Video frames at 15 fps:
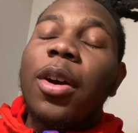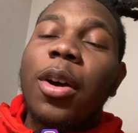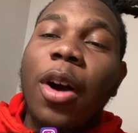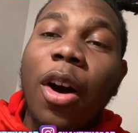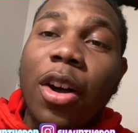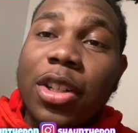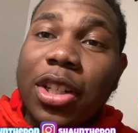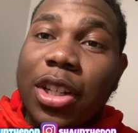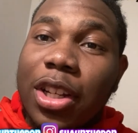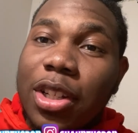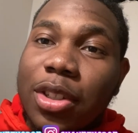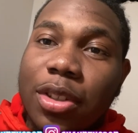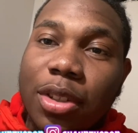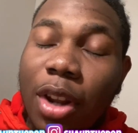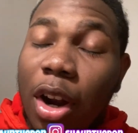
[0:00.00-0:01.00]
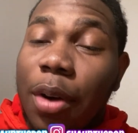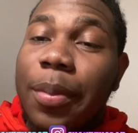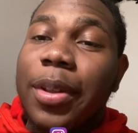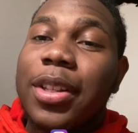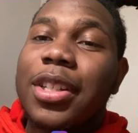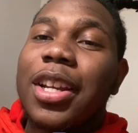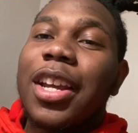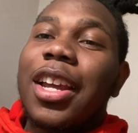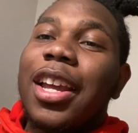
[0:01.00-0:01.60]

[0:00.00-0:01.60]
causing disturbance.